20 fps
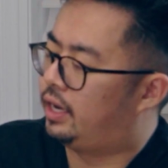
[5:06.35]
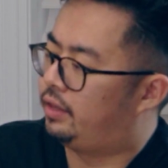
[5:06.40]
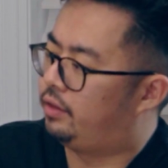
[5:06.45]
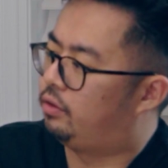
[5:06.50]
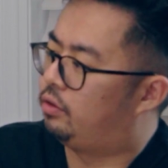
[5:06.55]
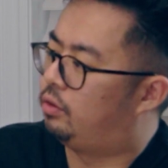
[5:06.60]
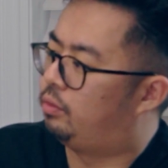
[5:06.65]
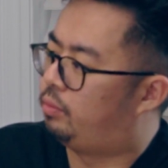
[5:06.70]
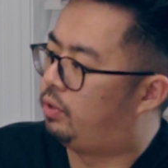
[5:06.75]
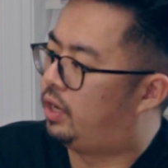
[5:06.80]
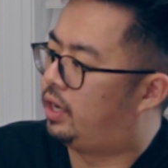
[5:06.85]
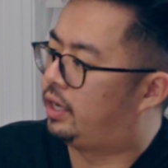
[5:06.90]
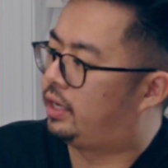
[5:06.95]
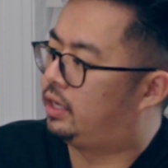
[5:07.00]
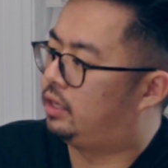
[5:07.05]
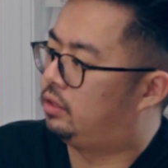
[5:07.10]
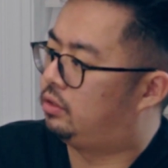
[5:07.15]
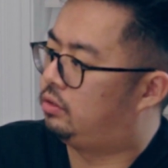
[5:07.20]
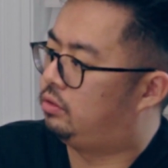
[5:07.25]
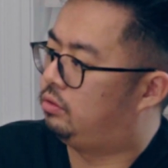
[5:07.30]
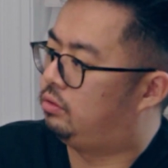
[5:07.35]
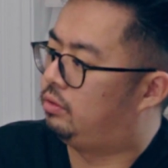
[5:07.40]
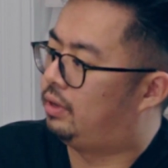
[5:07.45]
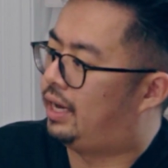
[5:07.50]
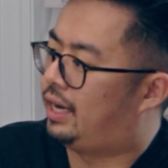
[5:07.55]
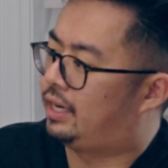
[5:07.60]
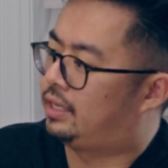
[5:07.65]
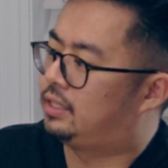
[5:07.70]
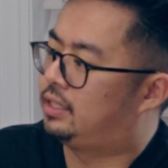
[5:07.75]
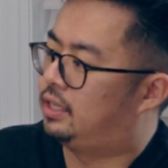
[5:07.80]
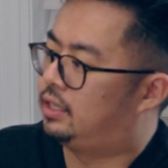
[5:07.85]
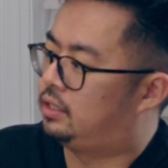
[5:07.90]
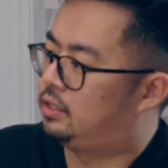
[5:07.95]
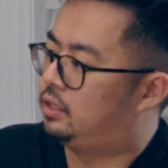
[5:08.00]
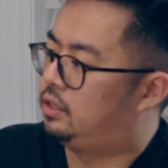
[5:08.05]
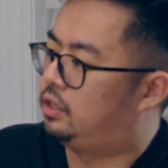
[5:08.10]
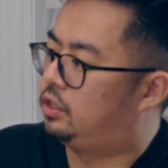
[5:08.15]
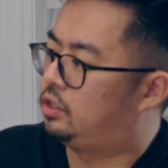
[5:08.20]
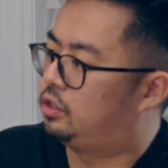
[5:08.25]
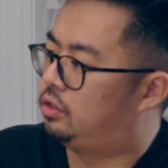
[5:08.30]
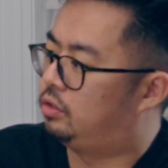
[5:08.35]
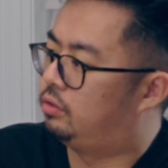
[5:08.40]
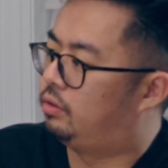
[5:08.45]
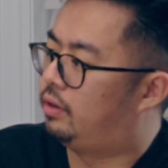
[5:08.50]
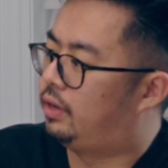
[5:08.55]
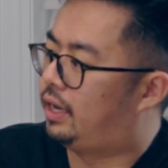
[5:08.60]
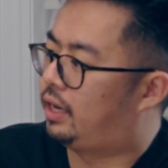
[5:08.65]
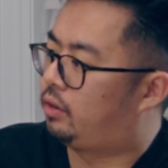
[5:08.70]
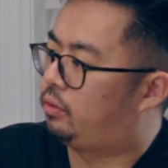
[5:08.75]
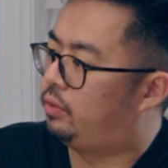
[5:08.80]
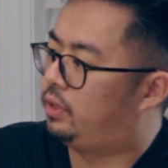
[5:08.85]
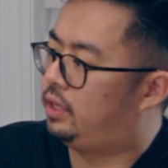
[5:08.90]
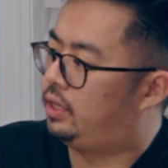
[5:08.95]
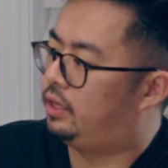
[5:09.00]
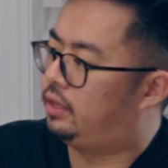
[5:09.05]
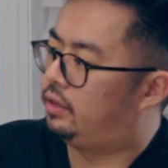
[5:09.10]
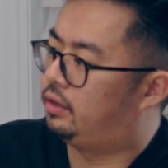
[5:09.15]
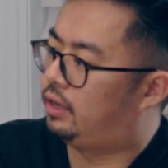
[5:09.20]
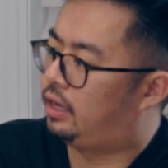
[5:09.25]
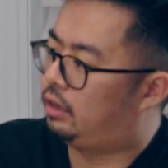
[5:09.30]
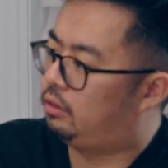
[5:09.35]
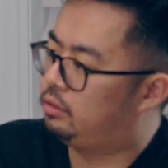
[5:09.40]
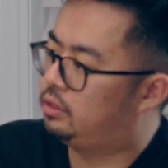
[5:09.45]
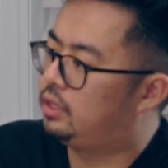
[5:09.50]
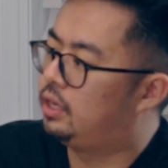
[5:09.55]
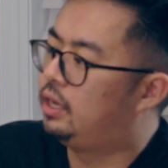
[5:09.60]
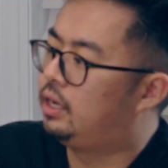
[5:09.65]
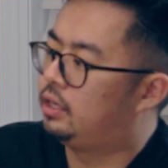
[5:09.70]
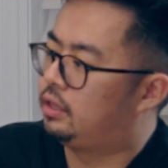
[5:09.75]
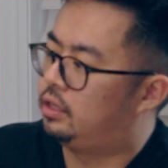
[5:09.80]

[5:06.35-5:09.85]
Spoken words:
their own pocket to access additional equity in their house,